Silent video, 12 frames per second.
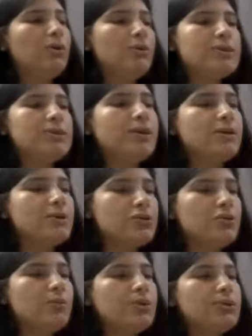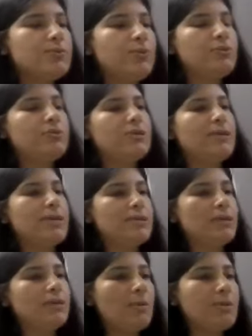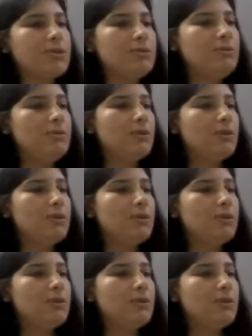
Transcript: District Consumer Disputes Redressal Commission.